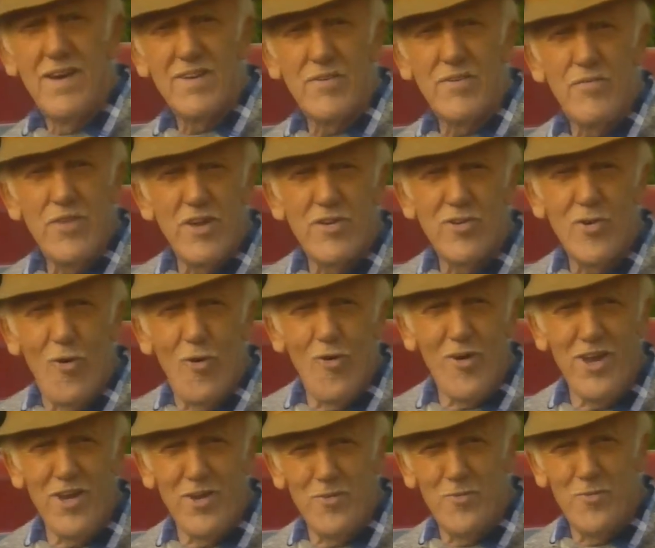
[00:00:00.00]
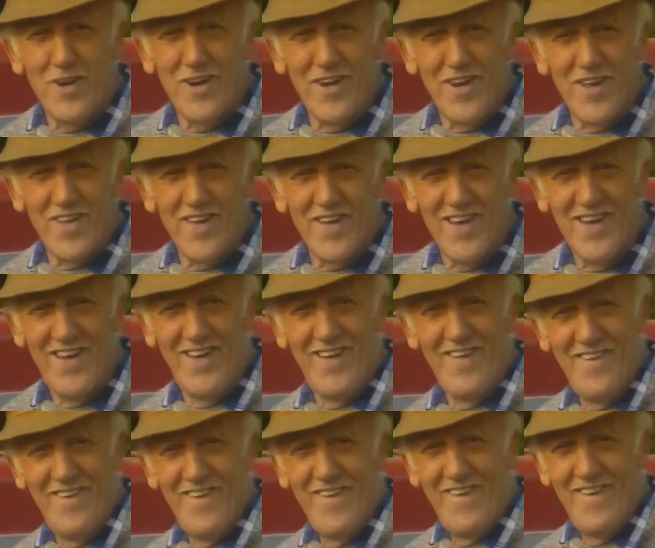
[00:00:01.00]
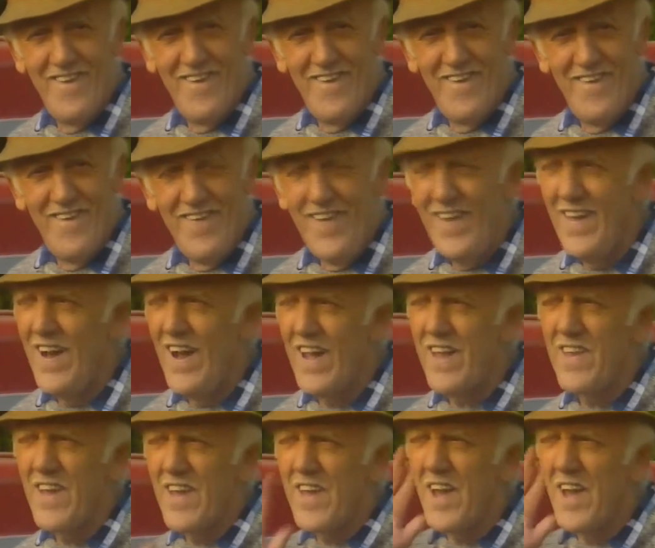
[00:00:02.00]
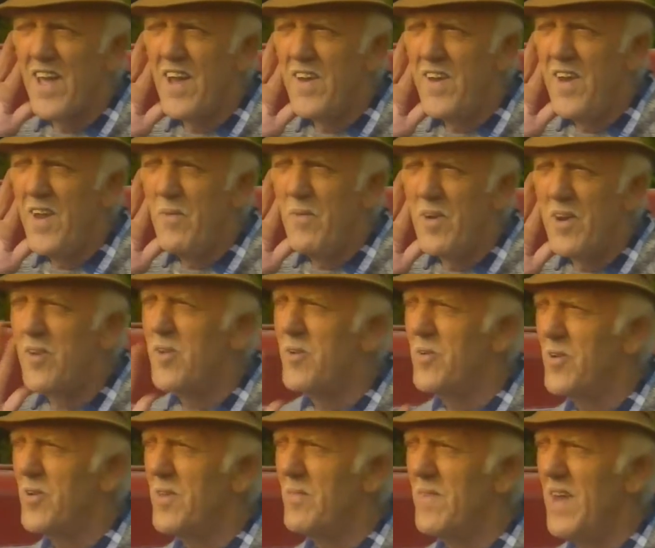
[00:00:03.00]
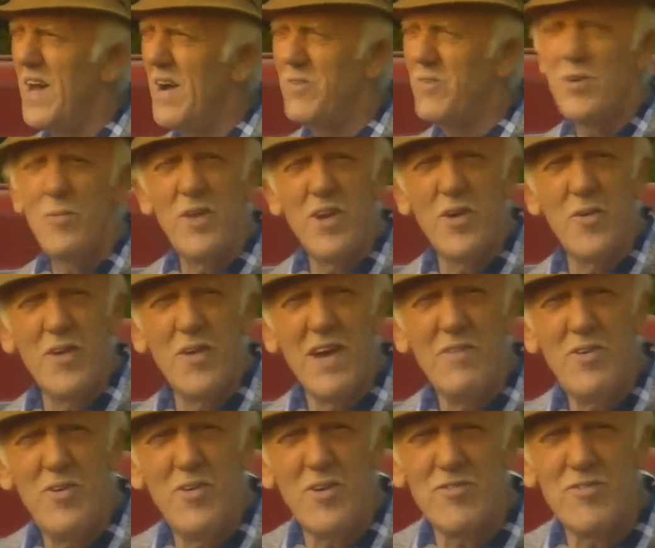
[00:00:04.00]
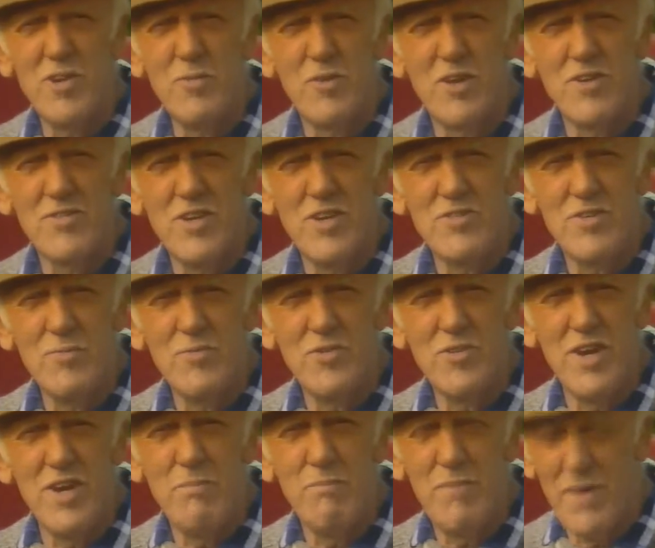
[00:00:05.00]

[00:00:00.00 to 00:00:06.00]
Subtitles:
if they're talking to one another. I think I can hear one or two of them now. Shall we go and have a look, see if we can see some sheep?